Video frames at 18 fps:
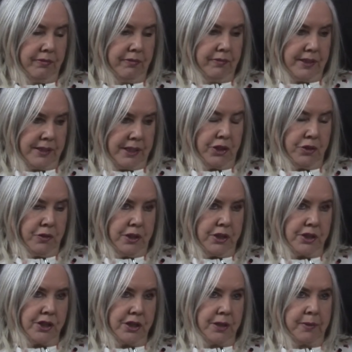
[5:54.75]
the
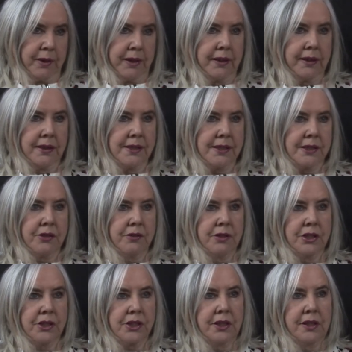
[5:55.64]
situation, the political
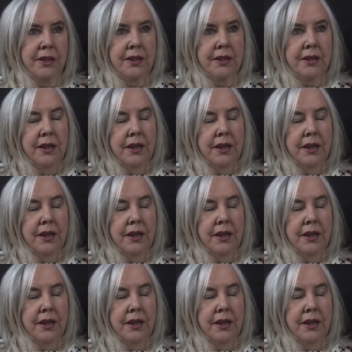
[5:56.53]
situation,